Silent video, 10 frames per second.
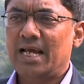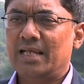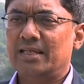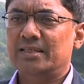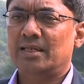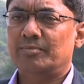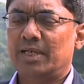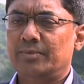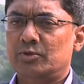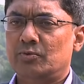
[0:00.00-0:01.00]
and then
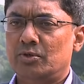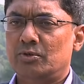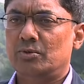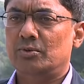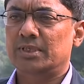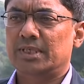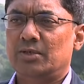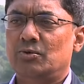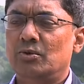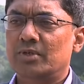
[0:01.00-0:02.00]
sometimes what you do is
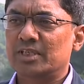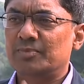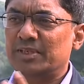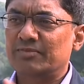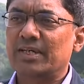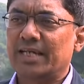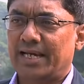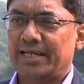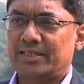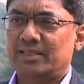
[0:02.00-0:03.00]
that you look in specific
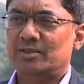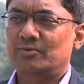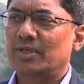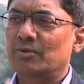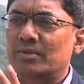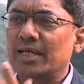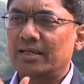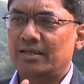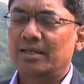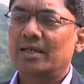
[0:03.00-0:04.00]
directions where you
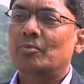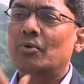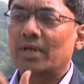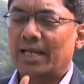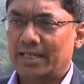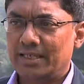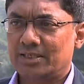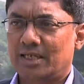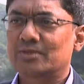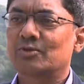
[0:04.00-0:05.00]
think more likely
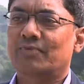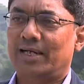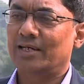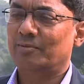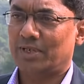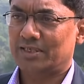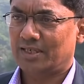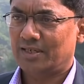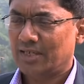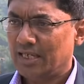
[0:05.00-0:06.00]
chance of finding a
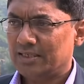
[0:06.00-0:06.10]
pulsar